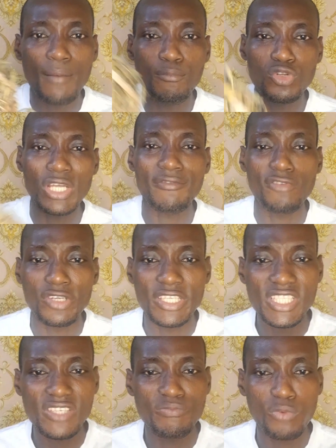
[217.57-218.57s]
put them for
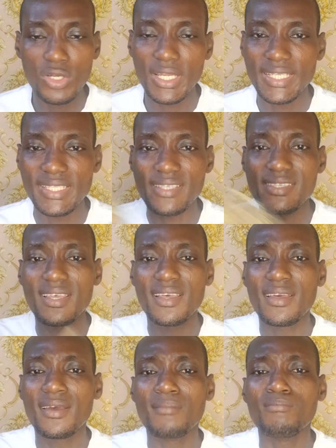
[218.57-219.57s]
native pot like this,
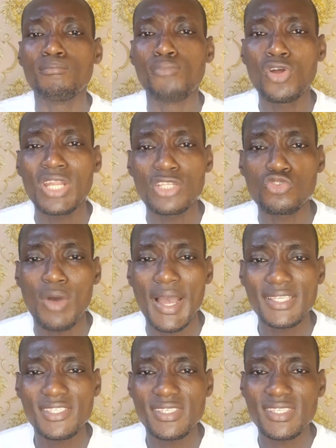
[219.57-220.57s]
burn out to
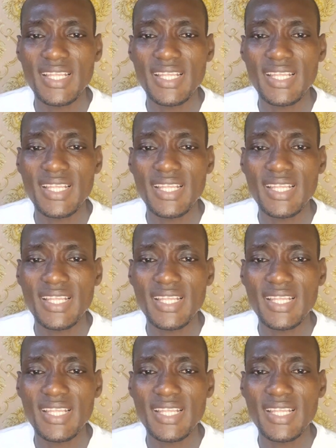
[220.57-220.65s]
ashes.